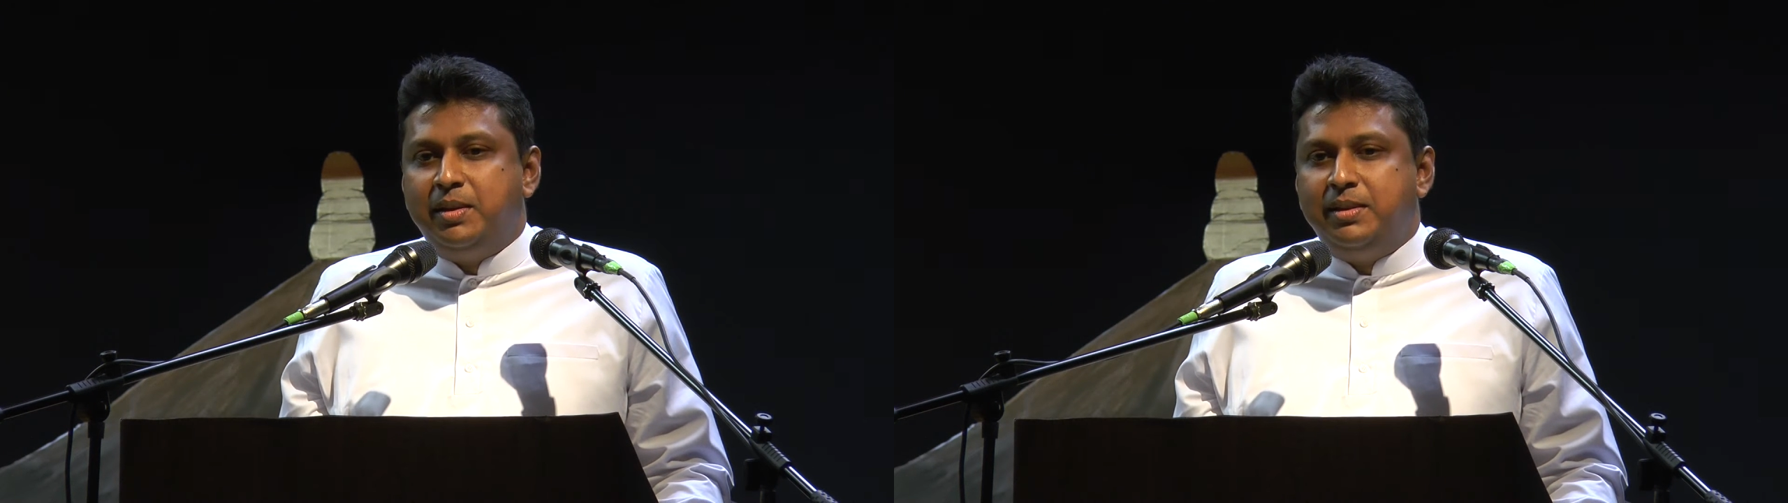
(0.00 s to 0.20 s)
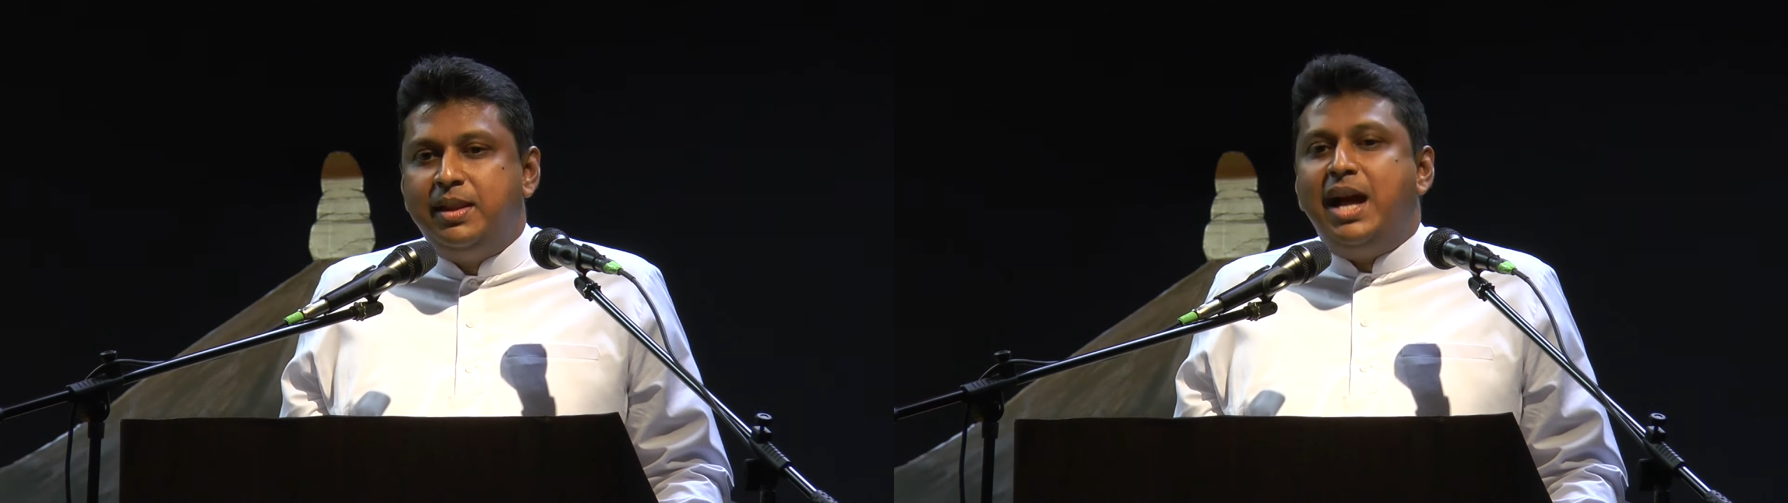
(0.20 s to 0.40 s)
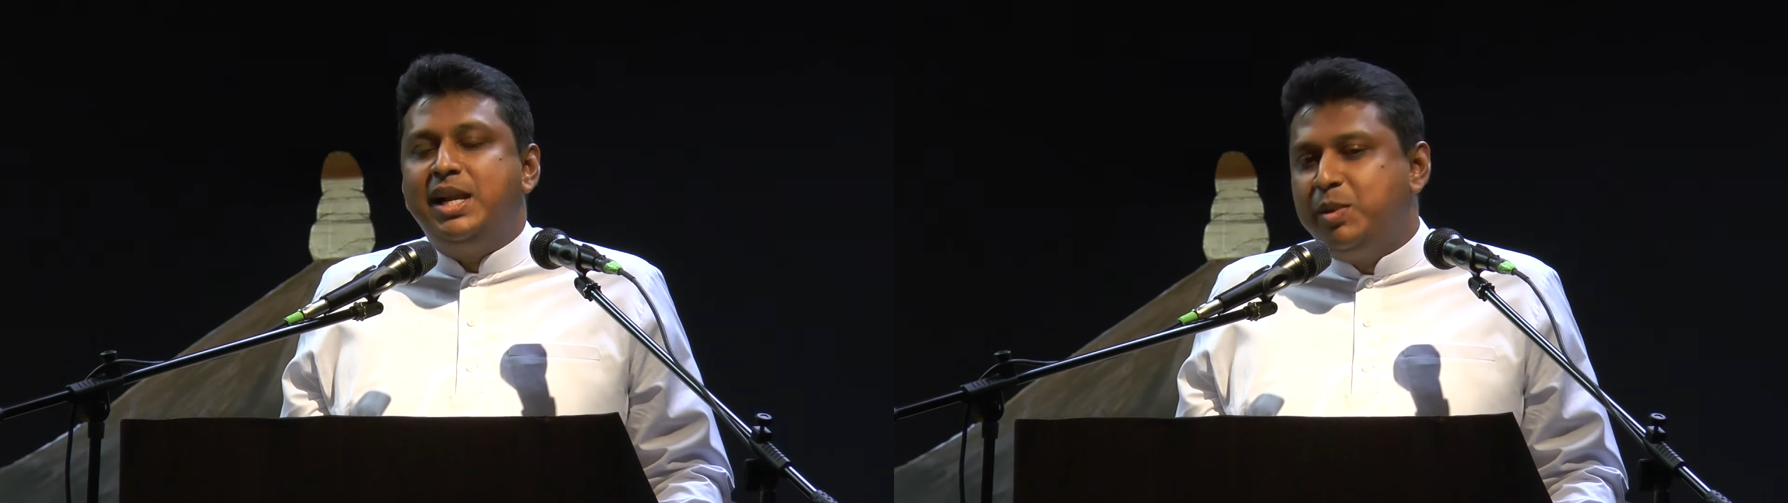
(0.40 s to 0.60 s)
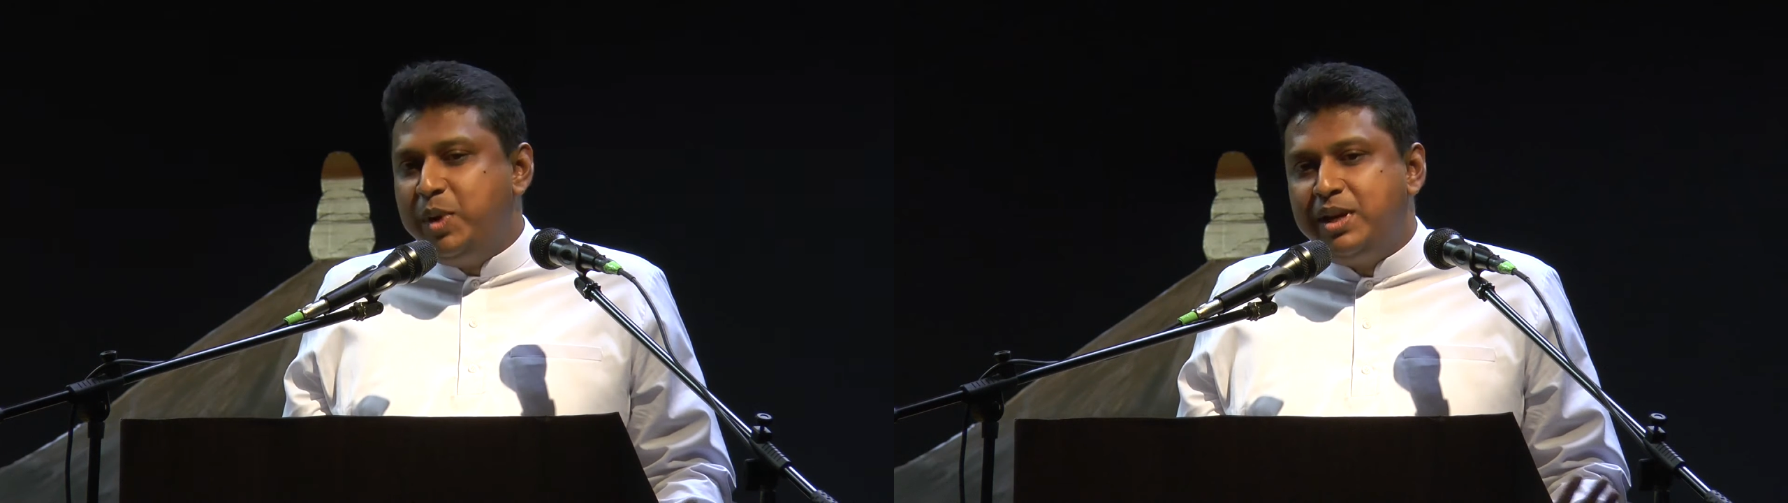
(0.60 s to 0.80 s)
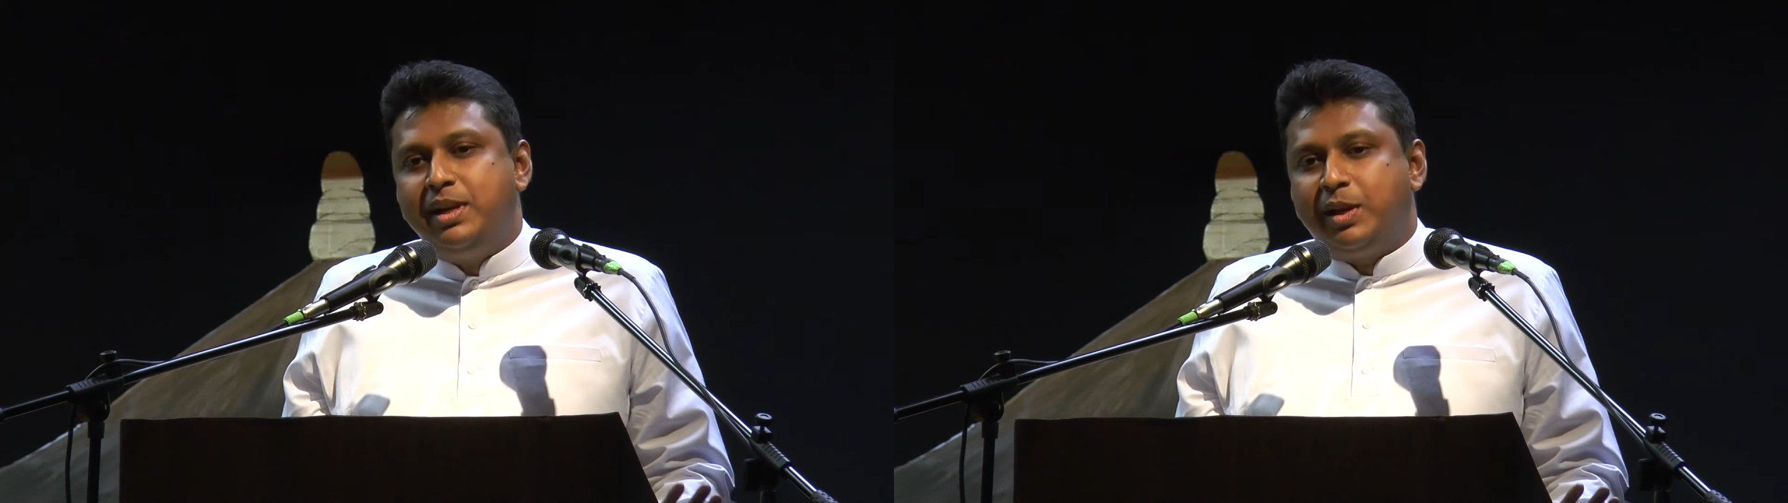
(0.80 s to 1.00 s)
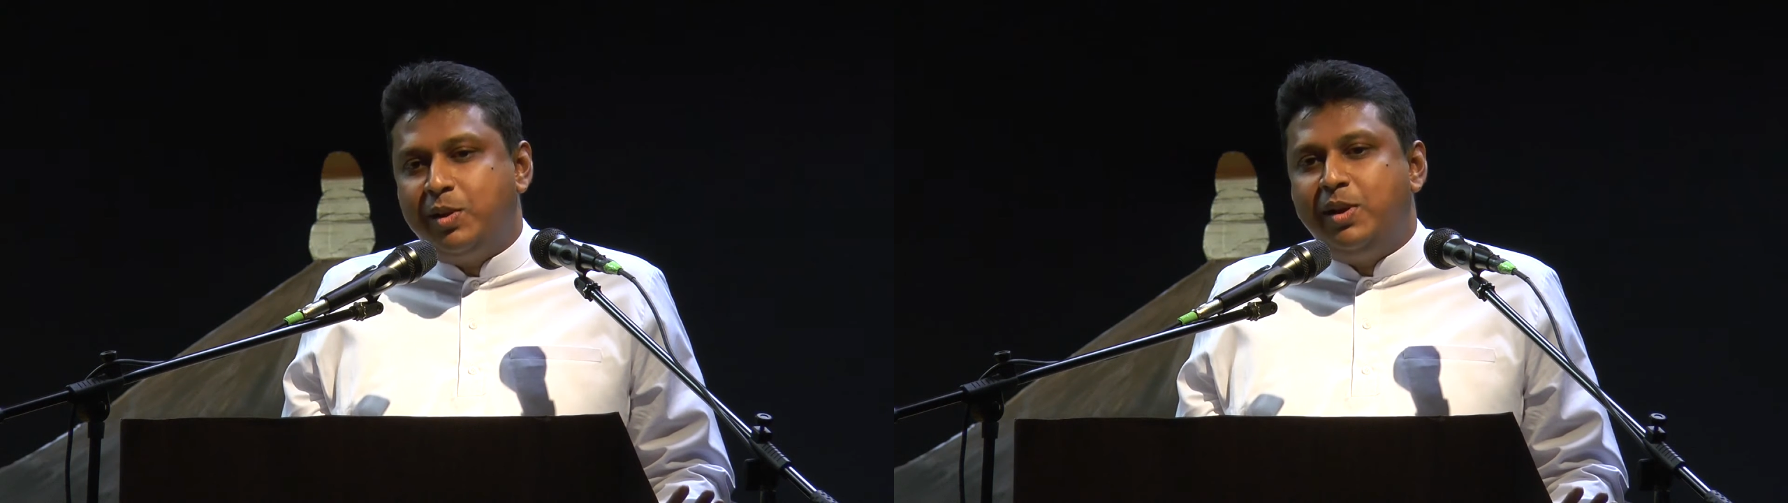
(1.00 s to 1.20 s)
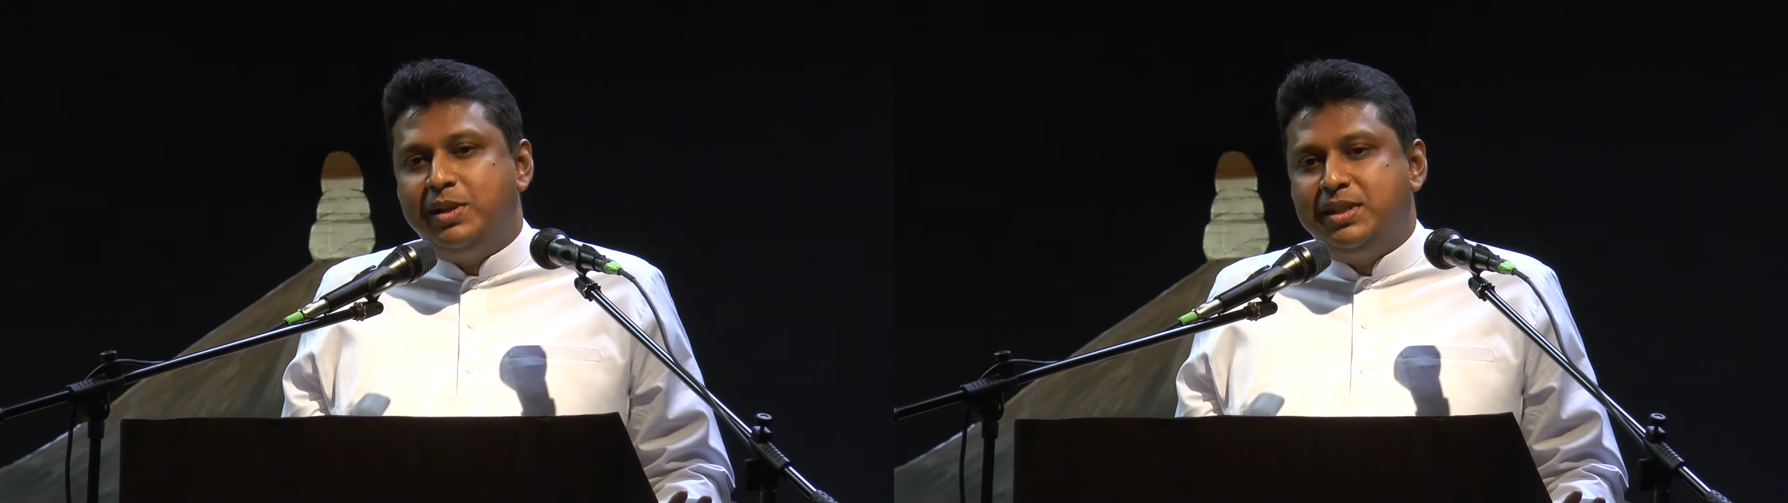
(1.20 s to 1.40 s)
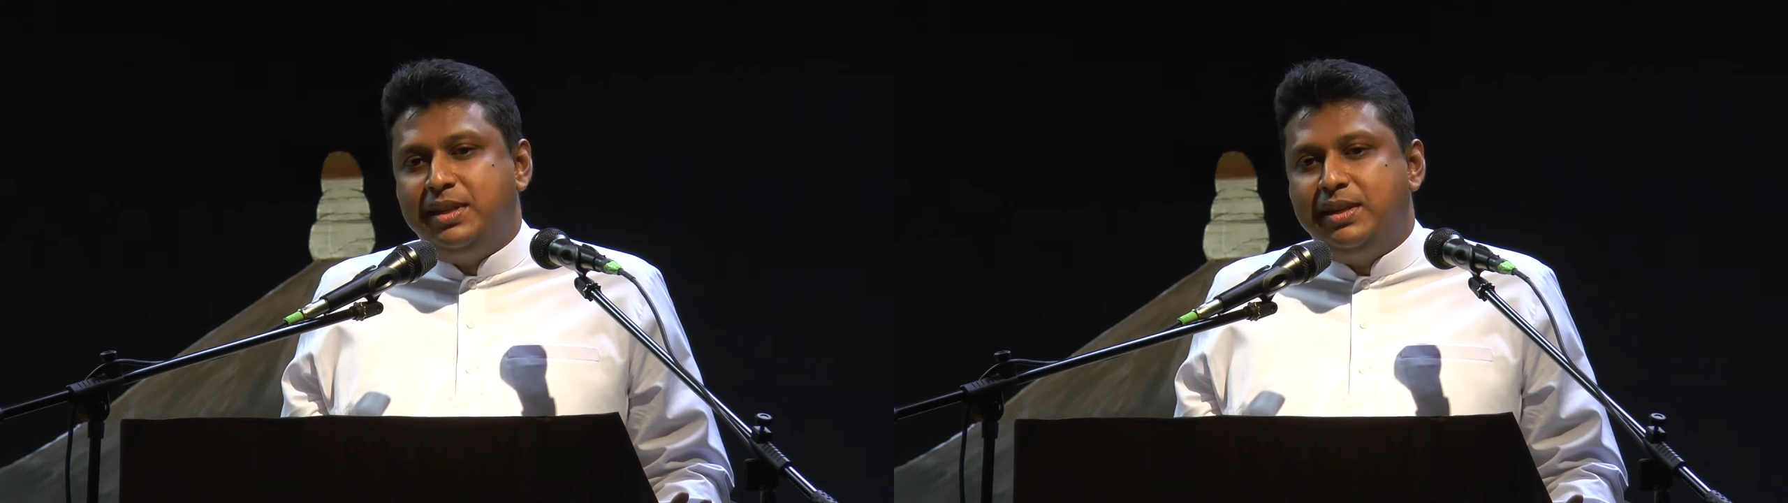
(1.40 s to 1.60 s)
The ultimate
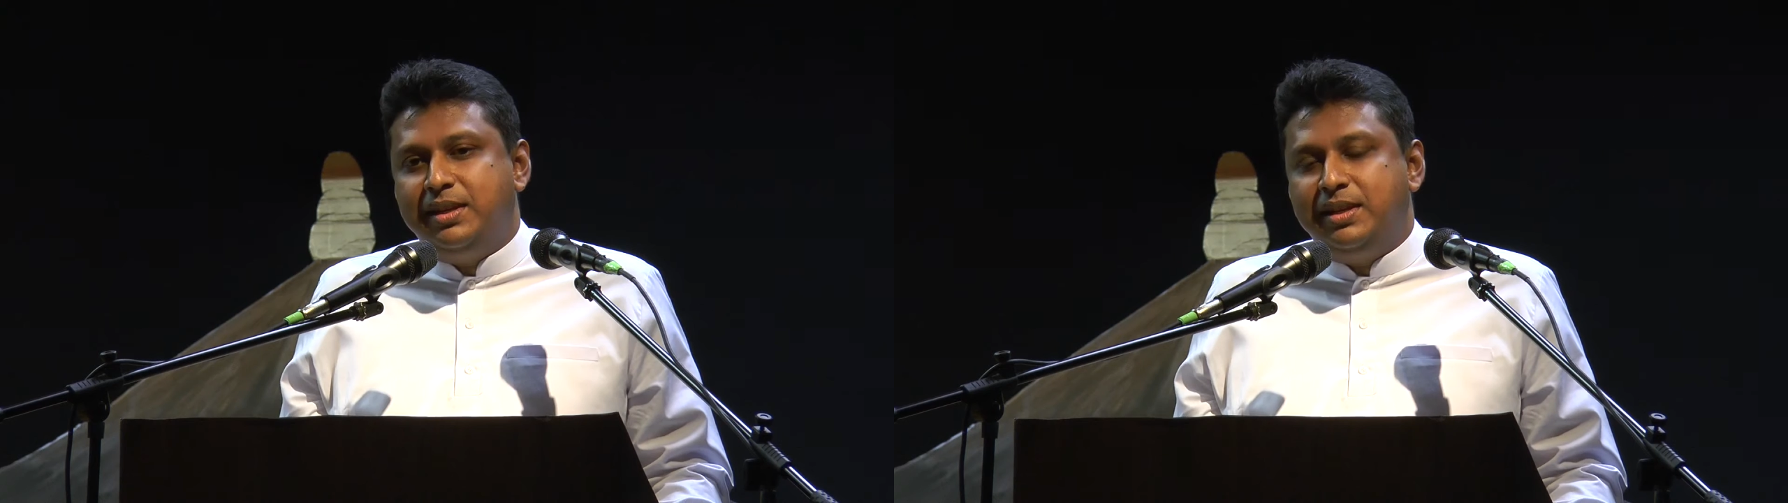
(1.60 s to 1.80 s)
technology